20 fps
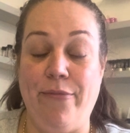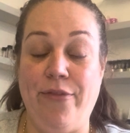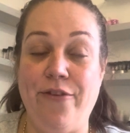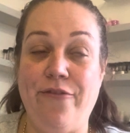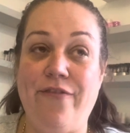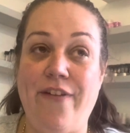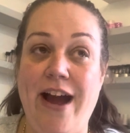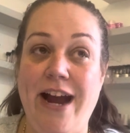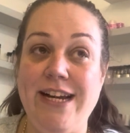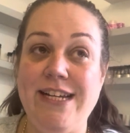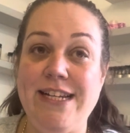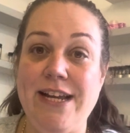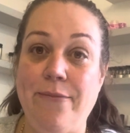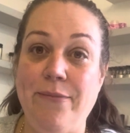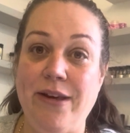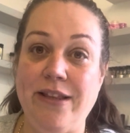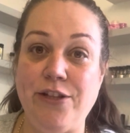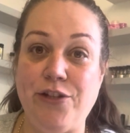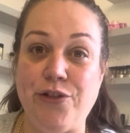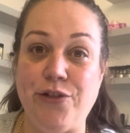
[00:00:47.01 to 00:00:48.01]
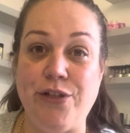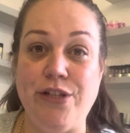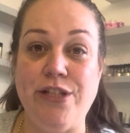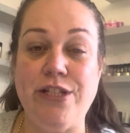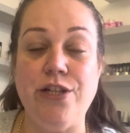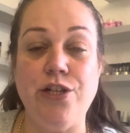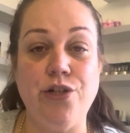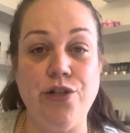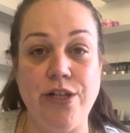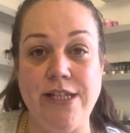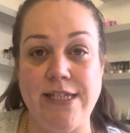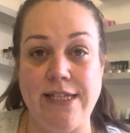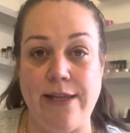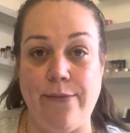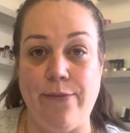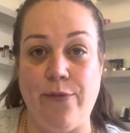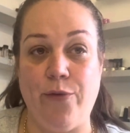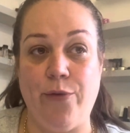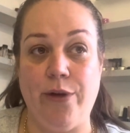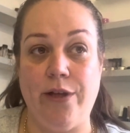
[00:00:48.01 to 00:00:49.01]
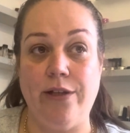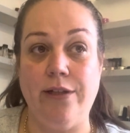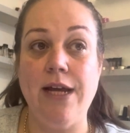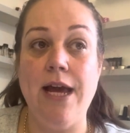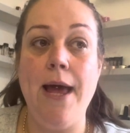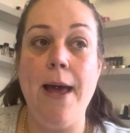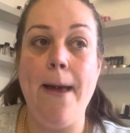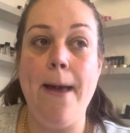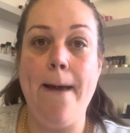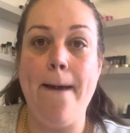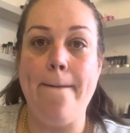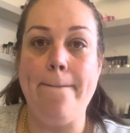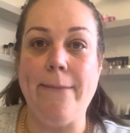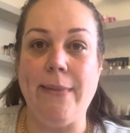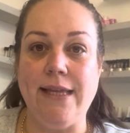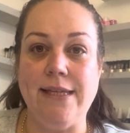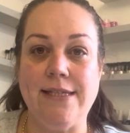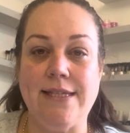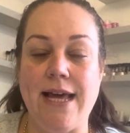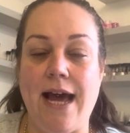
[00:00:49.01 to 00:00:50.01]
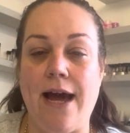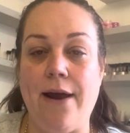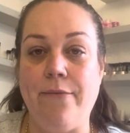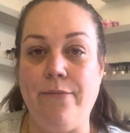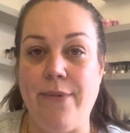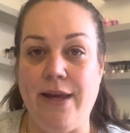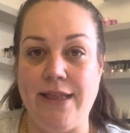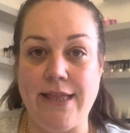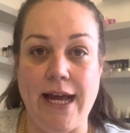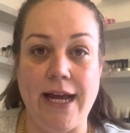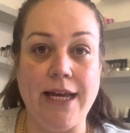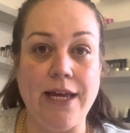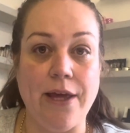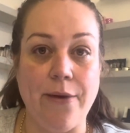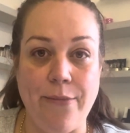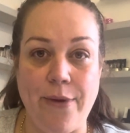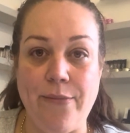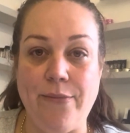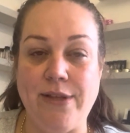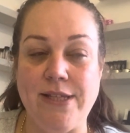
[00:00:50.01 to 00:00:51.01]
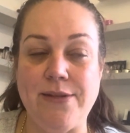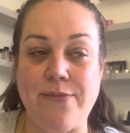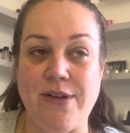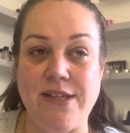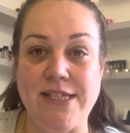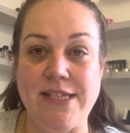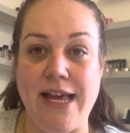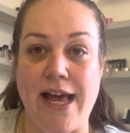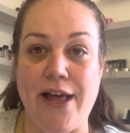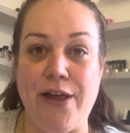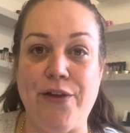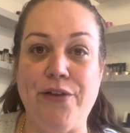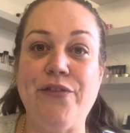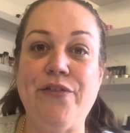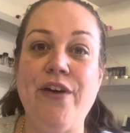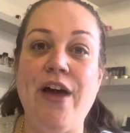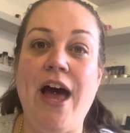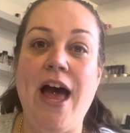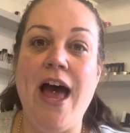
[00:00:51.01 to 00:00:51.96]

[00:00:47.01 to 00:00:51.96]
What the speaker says: The fact I made the choice to join Slimming World means that I've made that commitment to myself,